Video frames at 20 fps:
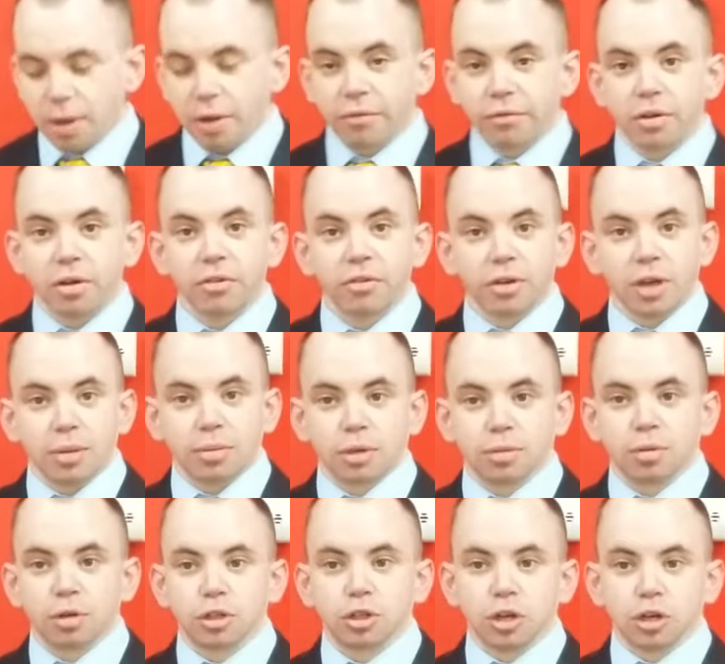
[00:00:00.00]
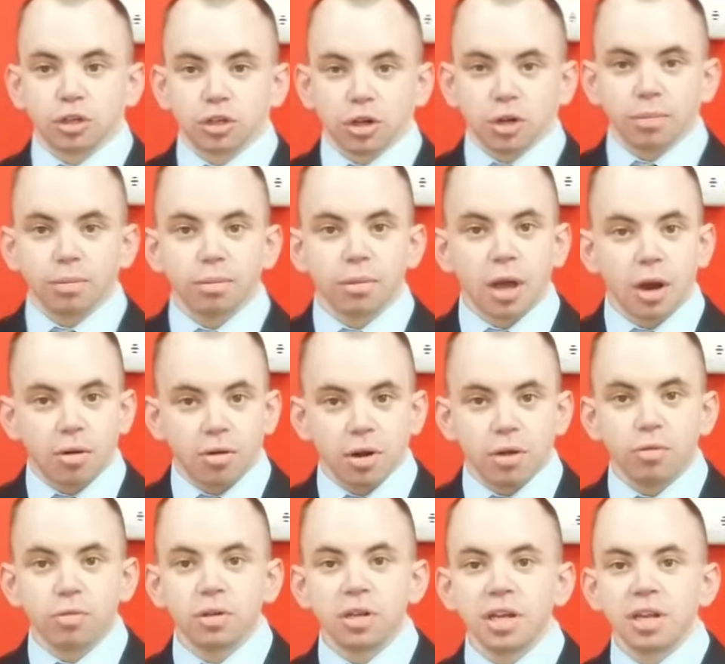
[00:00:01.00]
about a very famous magician,
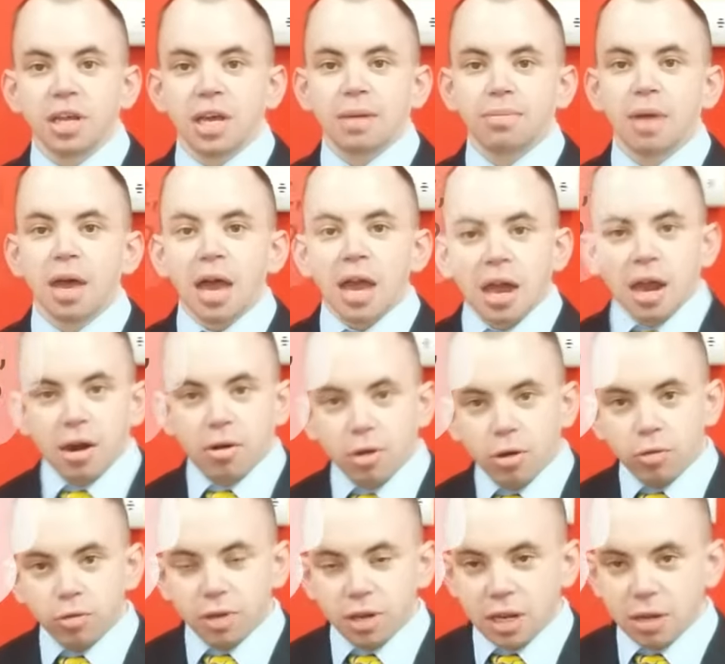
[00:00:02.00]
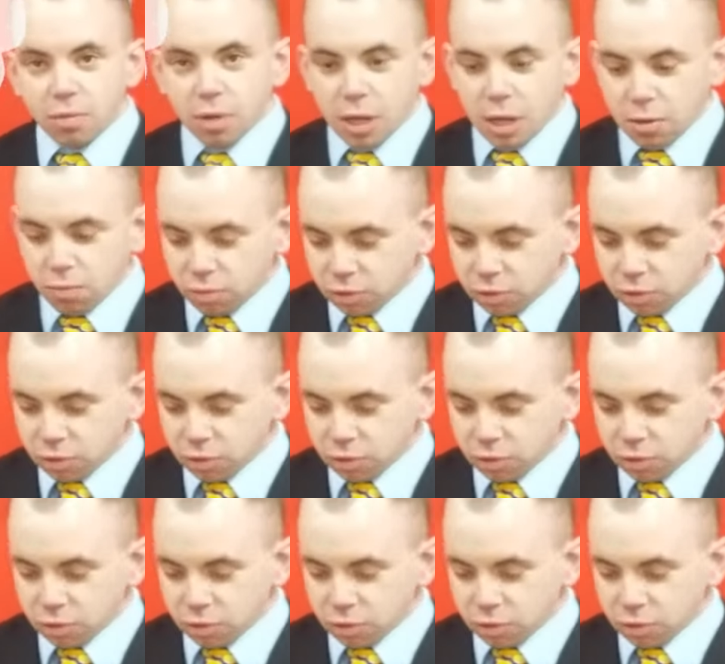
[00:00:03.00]
Harry Houdini. Harry Houdini, when